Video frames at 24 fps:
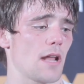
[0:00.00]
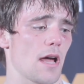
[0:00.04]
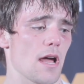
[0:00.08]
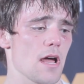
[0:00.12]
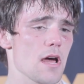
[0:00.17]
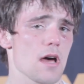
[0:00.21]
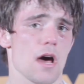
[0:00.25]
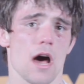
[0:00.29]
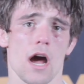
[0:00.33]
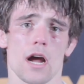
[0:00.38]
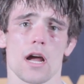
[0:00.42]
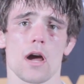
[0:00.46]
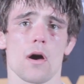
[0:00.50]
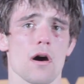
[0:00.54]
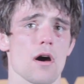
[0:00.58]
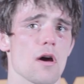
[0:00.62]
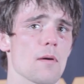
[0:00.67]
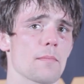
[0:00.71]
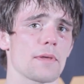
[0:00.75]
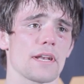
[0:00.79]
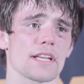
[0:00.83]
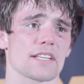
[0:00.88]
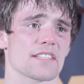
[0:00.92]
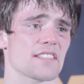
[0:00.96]
Like, I go
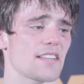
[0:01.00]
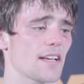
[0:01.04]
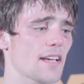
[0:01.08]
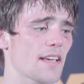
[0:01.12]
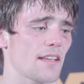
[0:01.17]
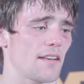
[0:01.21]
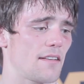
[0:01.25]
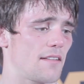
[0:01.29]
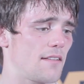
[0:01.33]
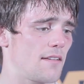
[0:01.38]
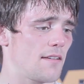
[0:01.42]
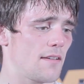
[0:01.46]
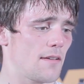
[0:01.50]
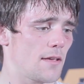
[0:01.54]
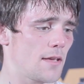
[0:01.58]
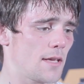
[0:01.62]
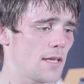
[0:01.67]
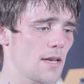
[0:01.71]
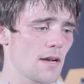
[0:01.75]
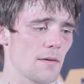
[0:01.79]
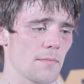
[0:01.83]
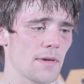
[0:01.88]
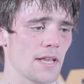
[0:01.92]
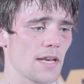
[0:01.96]
home and it's ticking,
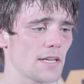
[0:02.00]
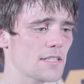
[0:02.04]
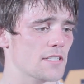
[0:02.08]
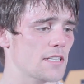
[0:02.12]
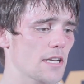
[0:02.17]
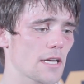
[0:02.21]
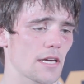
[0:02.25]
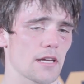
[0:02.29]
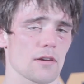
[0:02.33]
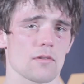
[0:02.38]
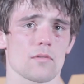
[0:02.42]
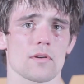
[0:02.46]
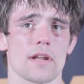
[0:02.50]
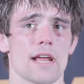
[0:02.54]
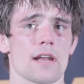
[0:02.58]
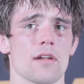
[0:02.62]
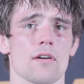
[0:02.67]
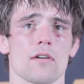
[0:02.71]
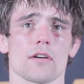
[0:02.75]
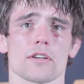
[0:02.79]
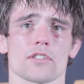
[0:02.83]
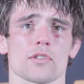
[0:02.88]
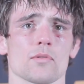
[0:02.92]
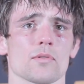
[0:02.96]
you know what I mean? It's ticking all day
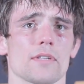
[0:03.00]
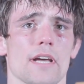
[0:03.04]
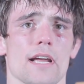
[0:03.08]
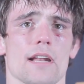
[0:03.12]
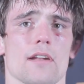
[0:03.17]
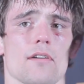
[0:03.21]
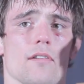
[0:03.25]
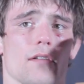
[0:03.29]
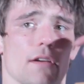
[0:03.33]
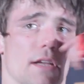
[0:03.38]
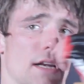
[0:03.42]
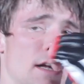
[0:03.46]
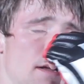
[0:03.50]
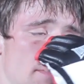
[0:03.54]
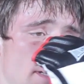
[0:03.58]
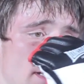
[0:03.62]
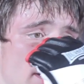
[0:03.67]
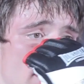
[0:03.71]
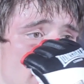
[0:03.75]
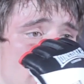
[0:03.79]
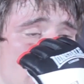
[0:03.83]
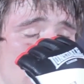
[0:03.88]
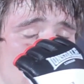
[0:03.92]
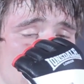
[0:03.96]
long, it's all day long, you know what I
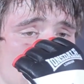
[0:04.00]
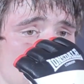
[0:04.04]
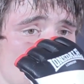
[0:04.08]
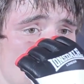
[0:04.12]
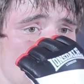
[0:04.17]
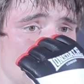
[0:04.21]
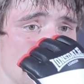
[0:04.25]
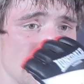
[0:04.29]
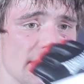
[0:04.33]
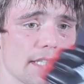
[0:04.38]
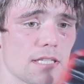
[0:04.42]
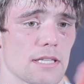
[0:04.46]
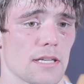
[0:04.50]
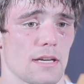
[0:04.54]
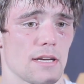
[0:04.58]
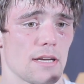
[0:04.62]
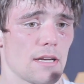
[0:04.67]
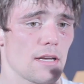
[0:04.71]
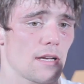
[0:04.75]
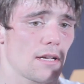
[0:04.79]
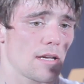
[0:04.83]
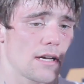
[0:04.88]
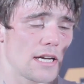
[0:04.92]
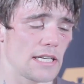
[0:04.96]
mean? So I
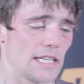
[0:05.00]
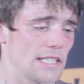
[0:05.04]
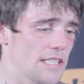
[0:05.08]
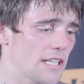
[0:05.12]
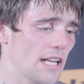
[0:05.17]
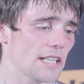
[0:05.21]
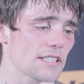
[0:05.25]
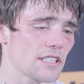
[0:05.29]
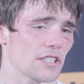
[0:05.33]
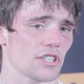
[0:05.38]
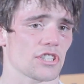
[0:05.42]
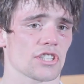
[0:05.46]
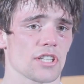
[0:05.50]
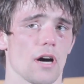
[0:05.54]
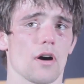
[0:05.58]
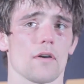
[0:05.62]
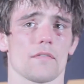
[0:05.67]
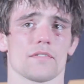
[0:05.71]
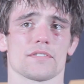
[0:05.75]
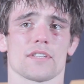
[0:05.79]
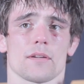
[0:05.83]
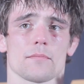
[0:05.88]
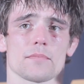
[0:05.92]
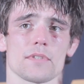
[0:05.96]
need that to shut
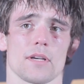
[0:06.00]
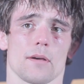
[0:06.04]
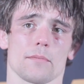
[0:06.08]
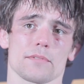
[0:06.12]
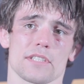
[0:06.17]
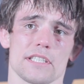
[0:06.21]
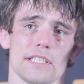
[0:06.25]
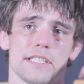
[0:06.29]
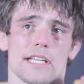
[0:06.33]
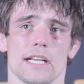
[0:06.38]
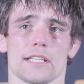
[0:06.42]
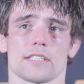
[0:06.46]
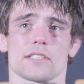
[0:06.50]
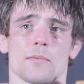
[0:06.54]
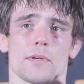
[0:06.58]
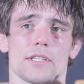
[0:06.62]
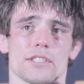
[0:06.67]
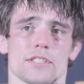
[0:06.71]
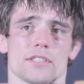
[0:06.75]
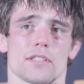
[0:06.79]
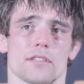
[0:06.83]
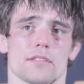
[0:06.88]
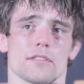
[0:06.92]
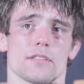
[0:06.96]
off sometimes. I need that
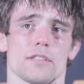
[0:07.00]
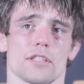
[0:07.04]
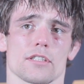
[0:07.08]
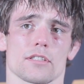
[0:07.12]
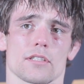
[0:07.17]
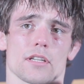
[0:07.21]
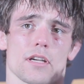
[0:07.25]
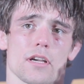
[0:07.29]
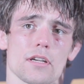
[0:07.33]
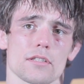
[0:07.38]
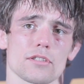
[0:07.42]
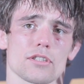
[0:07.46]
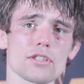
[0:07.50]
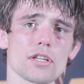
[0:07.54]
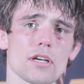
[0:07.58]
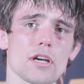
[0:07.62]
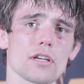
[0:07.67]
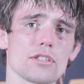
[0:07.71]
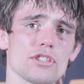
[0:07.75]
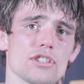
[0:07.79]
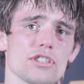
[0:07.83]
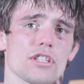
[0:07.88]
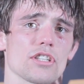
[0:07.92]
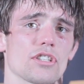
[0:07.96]
switch
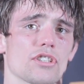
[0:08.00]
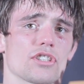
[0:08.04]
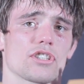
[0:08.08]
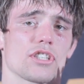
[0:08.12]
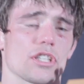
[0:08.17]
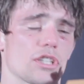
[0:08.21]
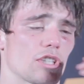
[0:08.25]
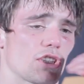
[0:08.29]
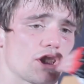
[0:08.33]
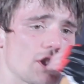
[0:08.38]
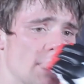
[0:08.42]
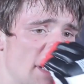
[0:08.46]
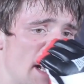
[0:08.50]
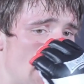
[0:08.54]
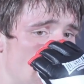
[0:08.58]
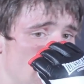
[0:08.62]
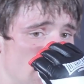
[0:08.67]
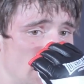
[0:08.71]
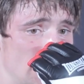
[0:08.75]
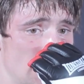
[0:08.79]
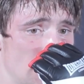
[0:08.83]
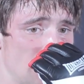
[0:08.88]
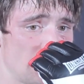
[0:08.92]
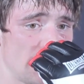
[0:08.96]
to just chill
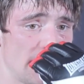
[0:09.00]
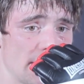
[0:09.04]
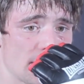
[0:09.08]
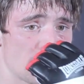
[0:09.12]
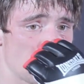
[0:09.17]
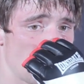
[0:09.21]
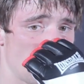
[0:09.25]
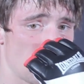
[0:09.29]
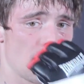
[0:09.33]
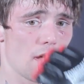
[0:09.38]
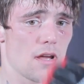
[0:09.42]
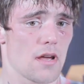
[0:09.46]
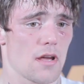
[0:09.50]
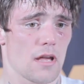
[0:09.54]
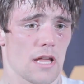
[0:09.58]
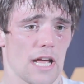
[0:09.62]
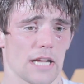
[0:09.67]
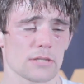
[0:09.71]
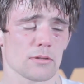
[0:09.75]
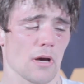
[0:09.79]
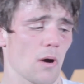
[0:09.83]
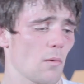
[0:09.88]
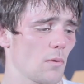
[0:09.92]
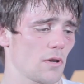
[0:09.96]
out, you know what I mean? So
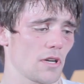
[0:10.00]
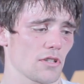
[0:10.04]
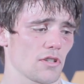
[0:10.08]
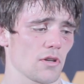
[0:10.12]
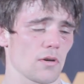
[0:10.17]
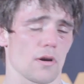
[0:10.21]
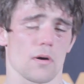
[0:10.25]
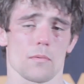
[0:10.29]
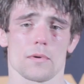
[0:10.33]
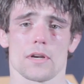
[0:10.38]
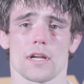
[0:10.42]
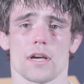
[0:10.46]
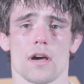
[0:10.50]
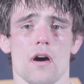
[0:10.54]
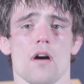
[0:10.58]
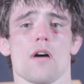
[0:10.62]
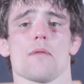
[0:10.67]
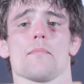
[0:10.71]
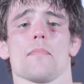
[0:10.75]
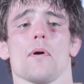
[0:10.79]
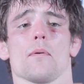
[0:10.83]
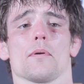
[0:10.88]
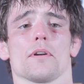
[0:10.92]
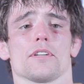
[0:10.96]
that's what I want to do. I want to go
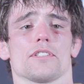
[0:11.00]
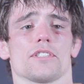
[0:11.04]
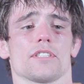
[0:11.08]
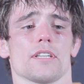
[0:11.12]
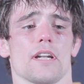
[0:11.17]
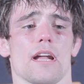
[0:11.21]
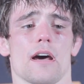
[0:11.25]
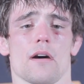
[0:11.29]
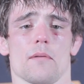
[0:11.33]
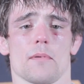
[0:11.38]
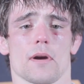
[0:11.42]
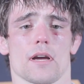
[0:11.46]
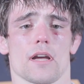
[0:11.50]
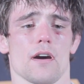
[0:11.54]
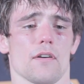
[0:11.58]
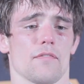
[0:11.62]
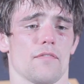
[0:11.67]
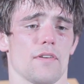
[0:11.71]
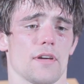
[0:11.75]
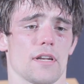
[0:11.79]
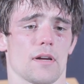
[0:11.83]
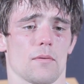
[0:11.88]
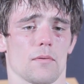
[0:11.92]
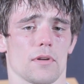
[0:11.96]
home, I want to chill out with my
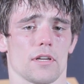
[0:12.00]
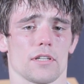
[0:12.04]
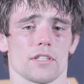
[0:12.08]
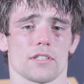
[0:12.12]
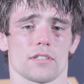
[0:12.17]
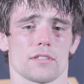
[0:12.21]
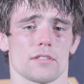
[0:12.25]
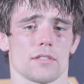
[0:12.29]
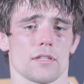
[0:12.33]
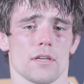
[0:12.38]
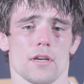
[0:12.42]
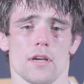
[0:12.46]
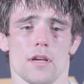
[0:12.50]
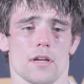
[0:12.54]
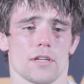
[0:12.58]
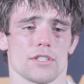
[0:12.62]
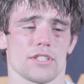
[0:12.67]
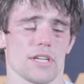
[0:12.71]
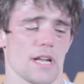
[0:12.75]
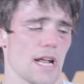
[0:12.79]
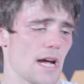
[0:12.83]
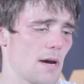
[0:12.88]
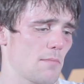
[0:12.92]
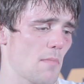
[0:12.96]
girlfriend, I want to just
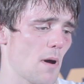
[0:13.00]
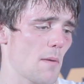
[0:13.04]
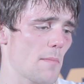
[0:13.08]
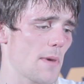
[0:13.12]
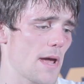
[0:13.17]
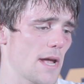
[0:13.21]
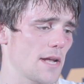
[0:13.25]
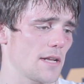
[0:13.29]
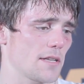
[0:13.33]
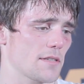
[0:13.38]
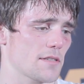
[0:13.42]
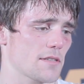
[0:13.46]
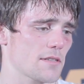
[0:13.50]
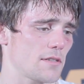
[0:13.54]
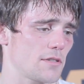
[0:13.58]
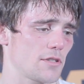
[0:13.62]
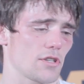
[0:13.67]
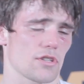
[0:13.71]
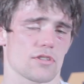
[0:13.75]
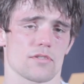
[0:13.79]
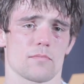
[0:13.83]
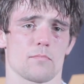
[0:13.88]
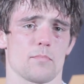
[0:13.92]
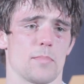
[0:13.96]
chill out with my mates
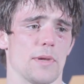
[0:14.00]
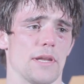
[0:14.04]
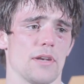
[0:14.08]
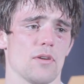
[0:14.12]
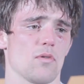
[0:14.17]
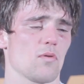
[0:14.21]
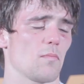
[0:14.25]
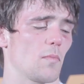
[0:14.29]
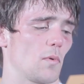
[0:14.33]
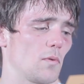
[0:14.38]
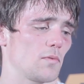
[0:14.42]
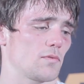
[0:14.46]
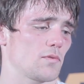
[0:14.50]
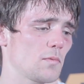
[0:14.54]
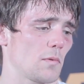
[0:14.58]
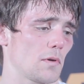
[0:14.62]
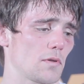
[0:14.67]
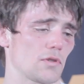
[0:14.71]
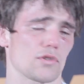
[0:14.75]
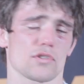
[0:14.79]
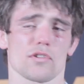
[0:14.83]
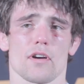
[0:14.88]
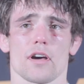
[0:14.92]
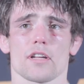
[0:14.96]
and just be normal,
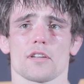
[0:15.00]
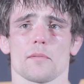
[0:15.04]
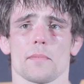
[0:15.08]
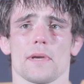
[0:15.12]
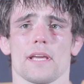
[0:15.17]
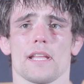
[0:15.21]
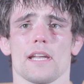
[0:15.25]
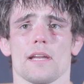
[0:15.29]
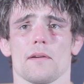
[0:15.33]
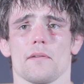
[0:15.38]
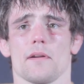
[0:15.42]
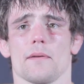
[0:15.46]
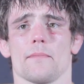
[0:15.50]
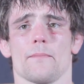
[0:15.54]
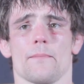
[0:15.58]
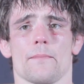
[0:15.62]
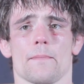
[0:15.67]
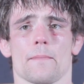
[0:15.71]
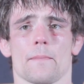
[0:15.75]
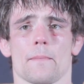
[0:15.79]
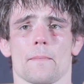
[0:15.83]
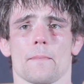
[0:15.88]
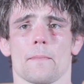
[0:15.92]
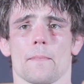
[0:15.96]
or try to be
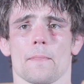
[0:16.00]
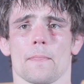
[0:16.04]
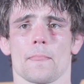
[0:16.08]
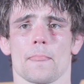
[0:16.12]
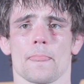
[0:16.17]
anyway.